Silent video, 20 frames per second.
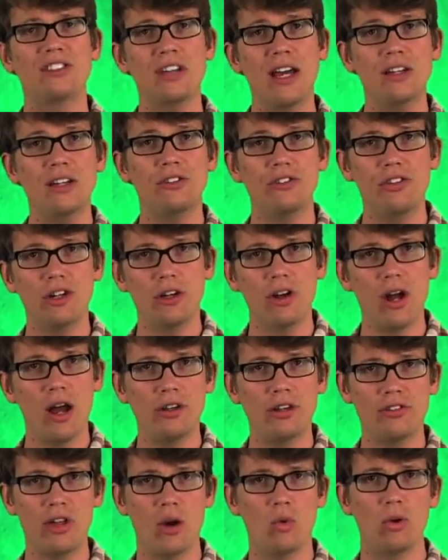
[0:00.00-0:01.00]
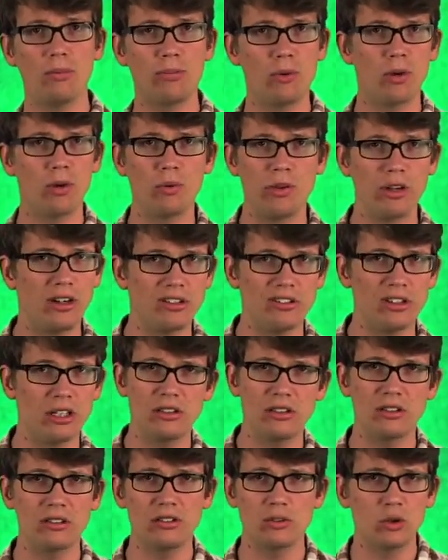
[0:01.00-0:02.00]
Scientists theorize that we're born with our
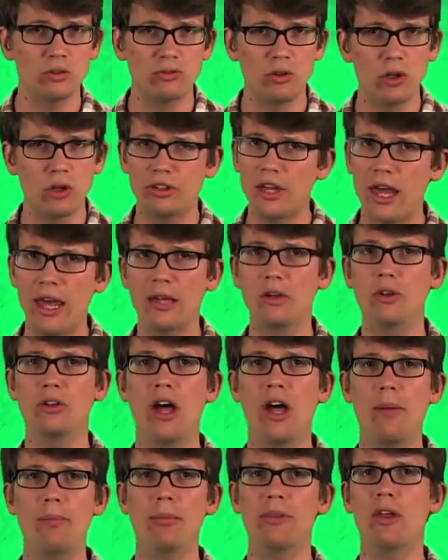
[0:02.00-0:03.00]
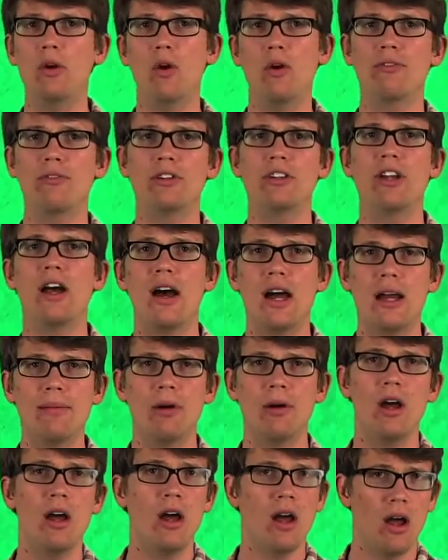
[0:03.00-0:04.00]
senses sort of all tangled up, and then over time,
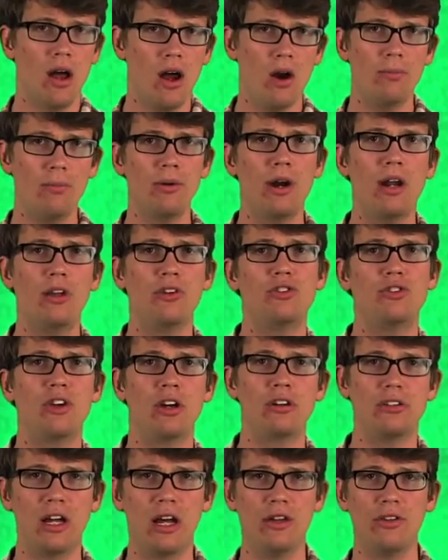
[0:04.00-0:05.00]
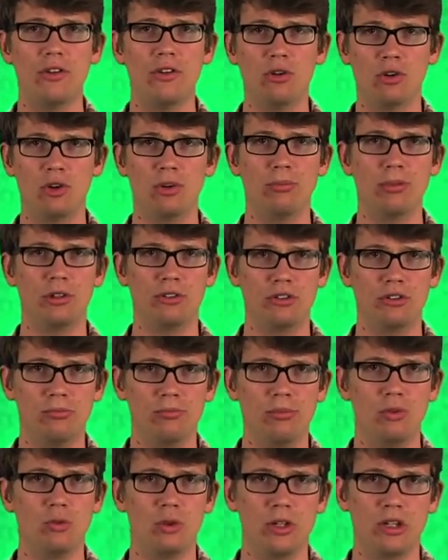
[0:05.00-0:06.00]
our brains shut down the neural bridges
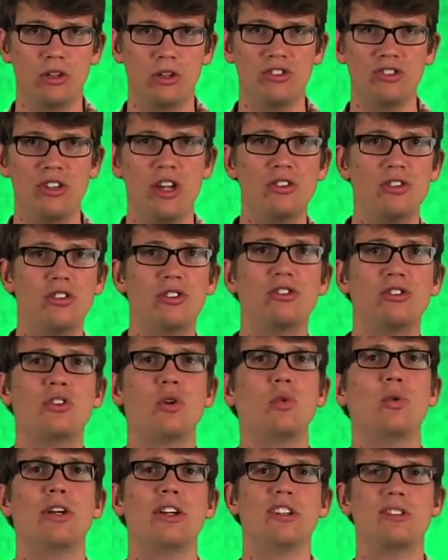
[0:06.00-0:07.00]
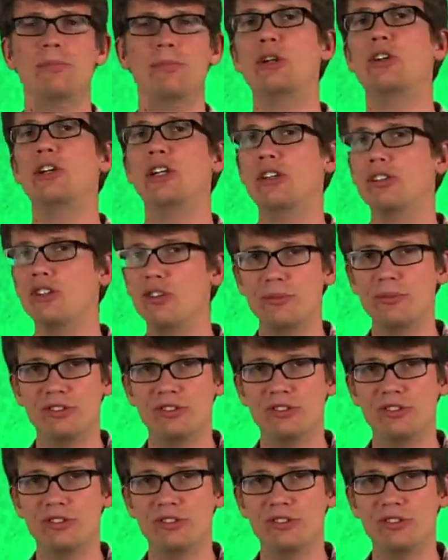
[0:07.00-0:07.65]
between our senses, so we experience them